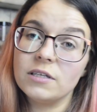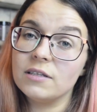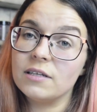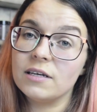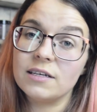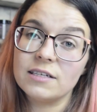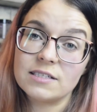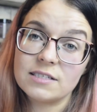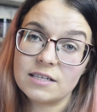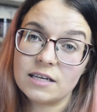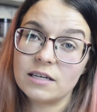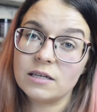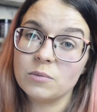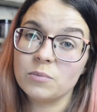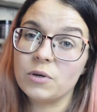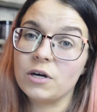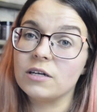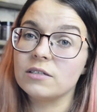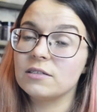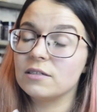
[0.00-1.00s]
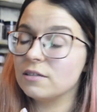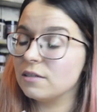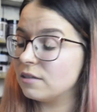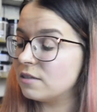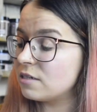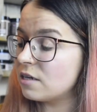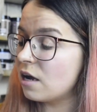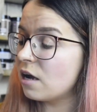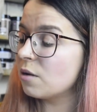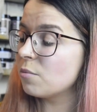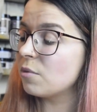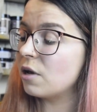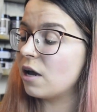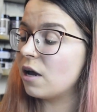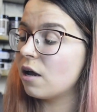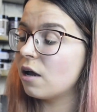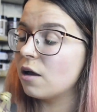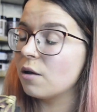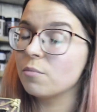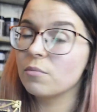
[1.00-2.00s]
that is taking part at the time
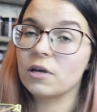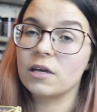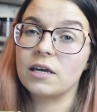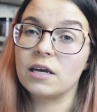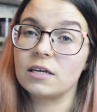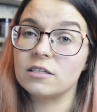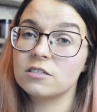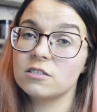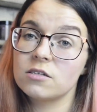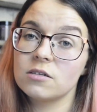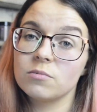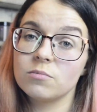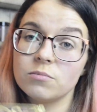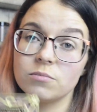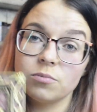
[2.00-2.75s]
gets